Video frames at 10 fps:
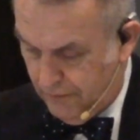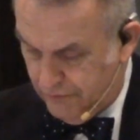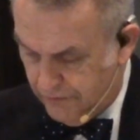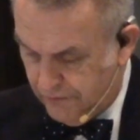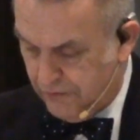
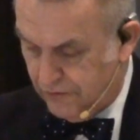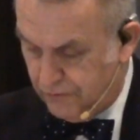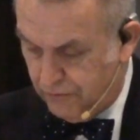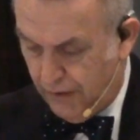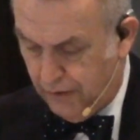Jesus
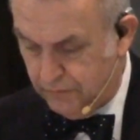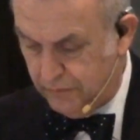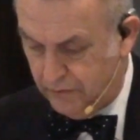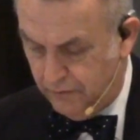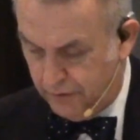is crowned
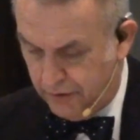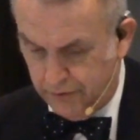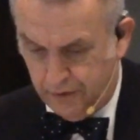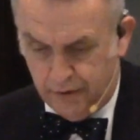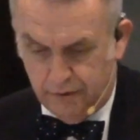with glory
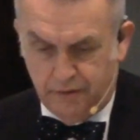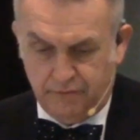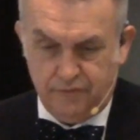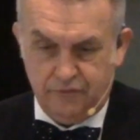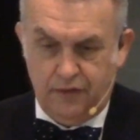and honor. Now,
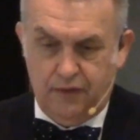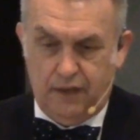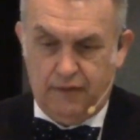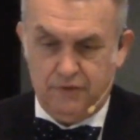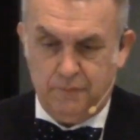if you
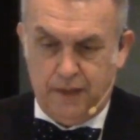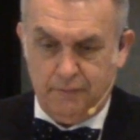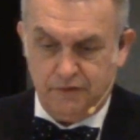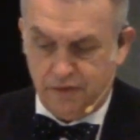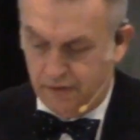have your
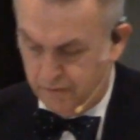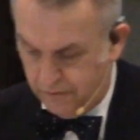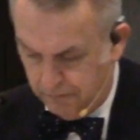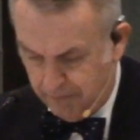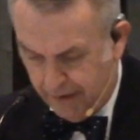Bibles there,
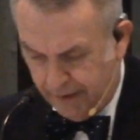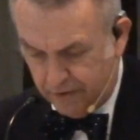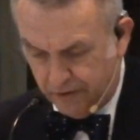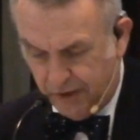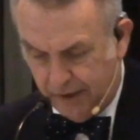turn
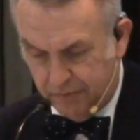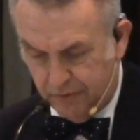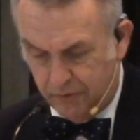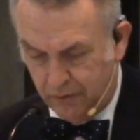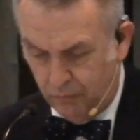back to
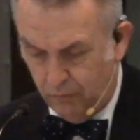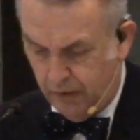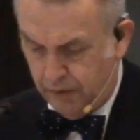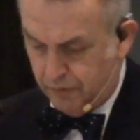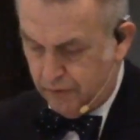chapter
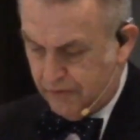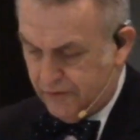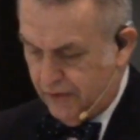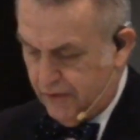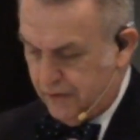1. We're going to
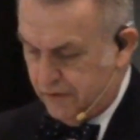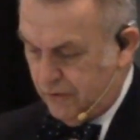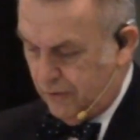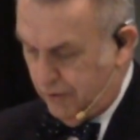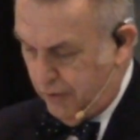see his
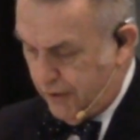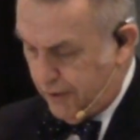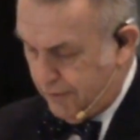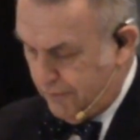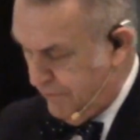
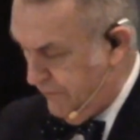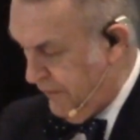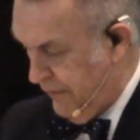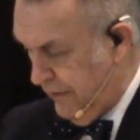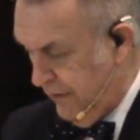glory
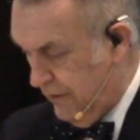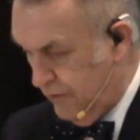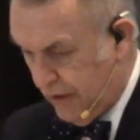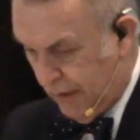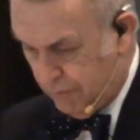
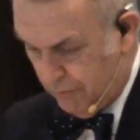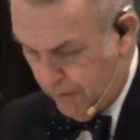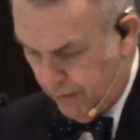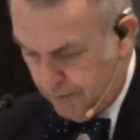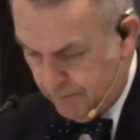in chapter
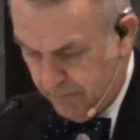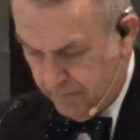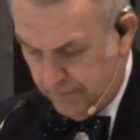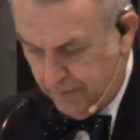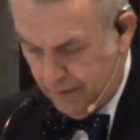1.
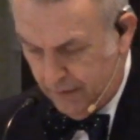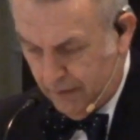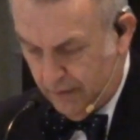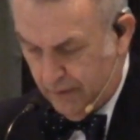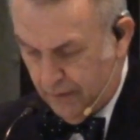
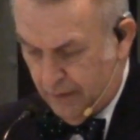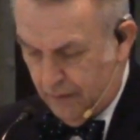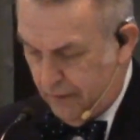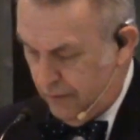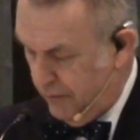
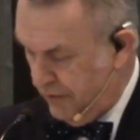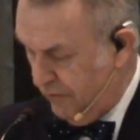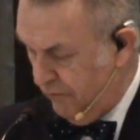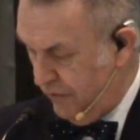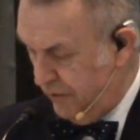Notice
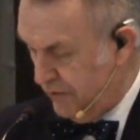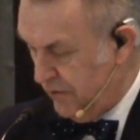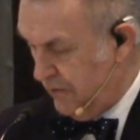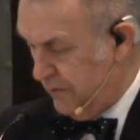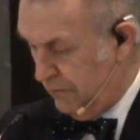in
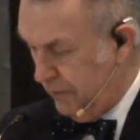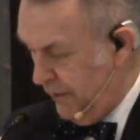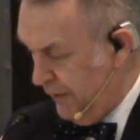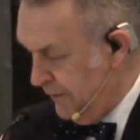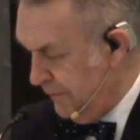verse
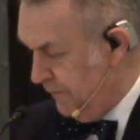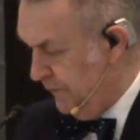3.